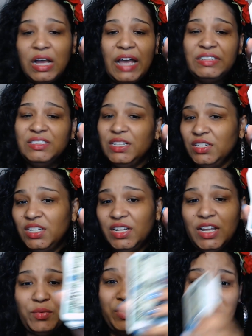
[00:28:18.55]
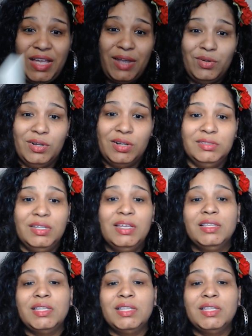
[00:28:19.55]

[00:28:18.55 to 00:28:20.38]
I didn't connect with it at all.